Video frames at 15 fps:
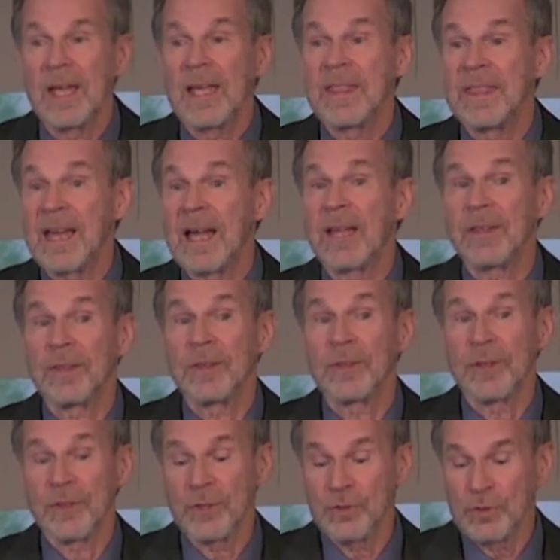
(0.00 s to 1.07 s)
that
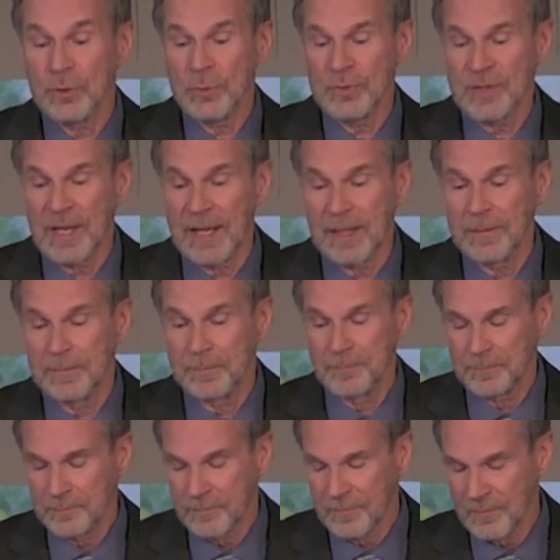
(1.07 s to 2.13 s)
the Jews had.
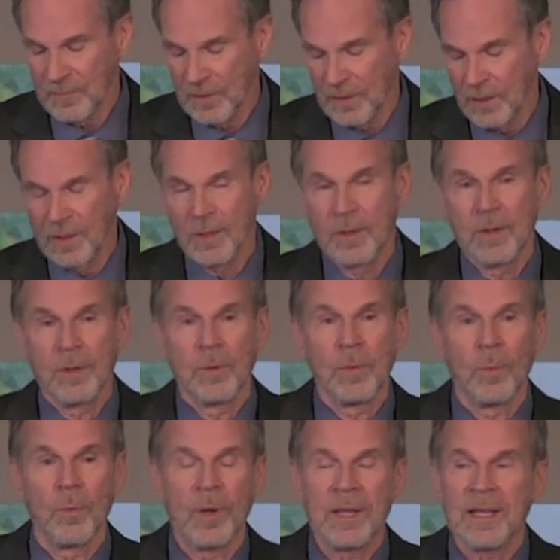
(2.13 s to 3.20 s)

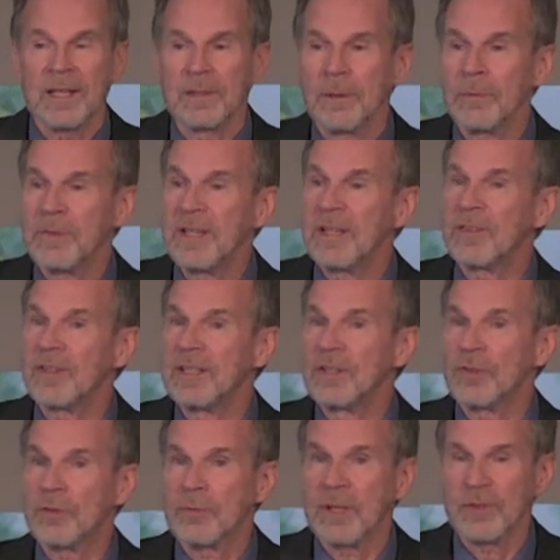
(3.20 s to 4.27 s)
Well, I don't think it's any
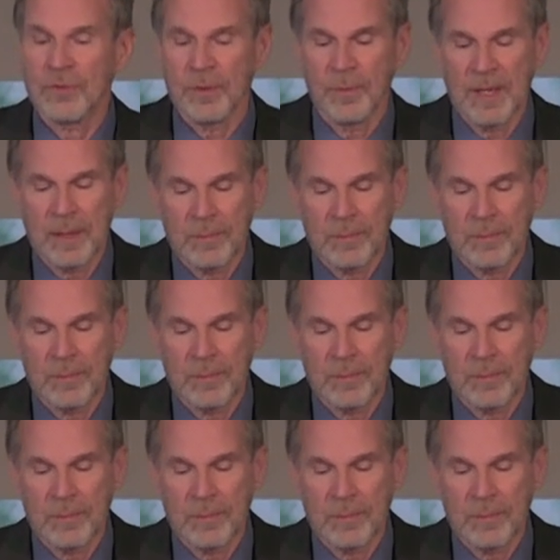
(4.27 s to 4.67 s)
stretch to be able